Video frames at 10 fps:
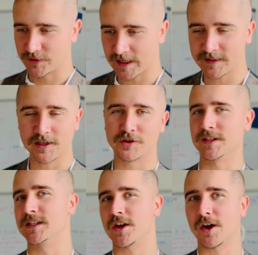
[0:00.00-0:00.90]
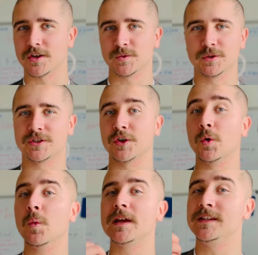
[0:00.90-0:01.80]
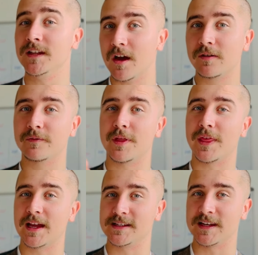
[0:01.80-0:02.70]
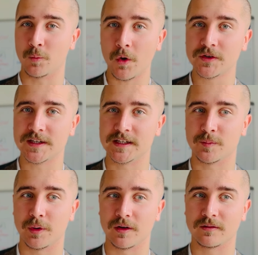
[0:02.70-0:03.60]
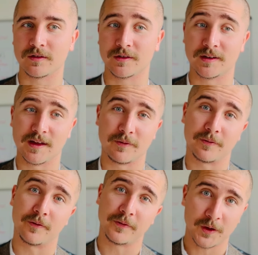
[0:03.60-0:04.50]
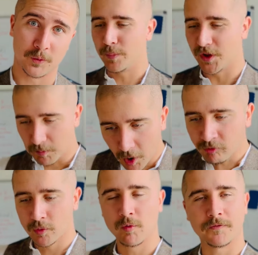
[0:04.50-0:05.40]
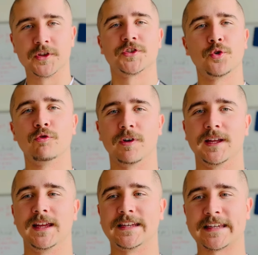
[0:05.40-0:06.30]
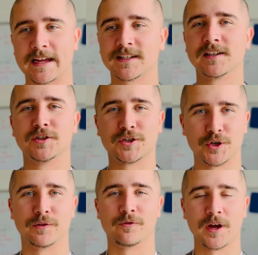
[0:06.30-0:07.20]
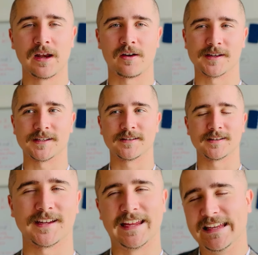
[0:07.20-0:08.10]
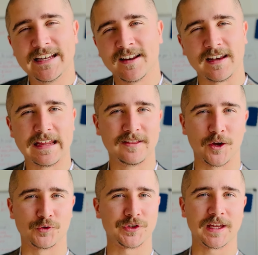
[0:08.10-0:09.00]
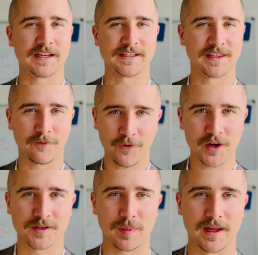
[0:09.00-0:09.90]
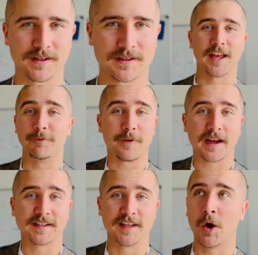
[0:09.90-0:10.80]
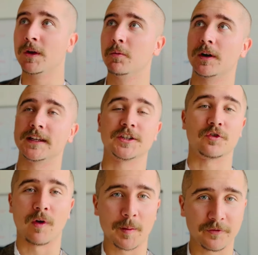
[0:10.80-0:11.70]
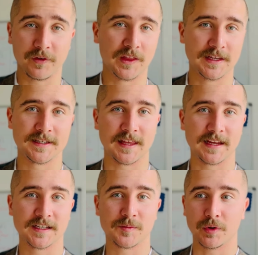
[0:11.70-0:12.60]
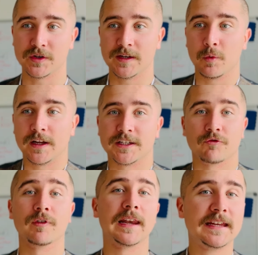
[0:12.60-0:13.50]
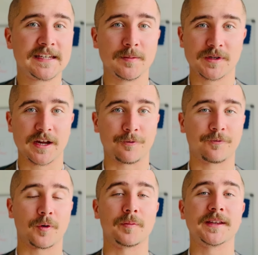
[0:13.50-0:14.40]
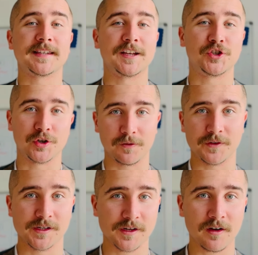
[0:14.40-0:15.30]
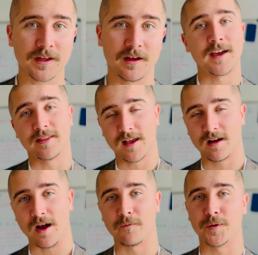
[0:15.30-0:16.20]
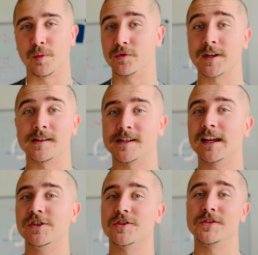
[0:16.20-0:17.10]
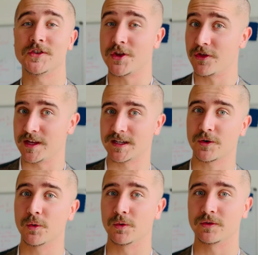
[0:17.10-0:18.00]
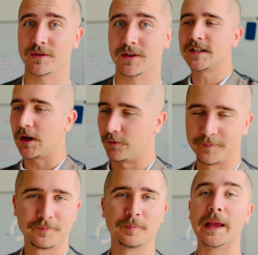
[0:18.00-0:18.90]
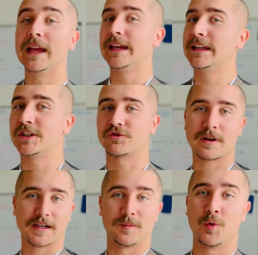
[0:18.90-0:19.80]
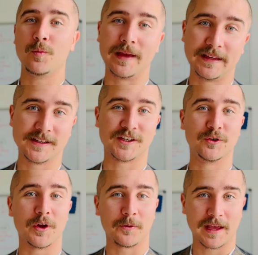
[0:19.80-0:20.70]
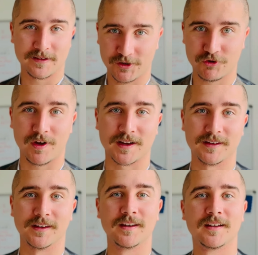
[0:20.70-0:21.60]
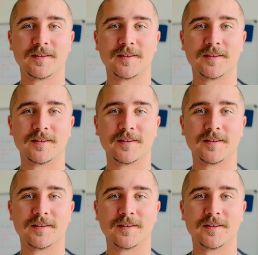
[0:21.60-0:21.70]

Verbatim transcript: Tantalus's curse was to always yearn for things he wanted but could never fulfill. But the moral of the story is Tantalus could have realized he didn't need those things in the first place. In fact, he only wanted to grab for these things because he wanted to release himself from the tension of desire and the uncomfortable sensations that this caused. So, being indistractable means you don't get distracted.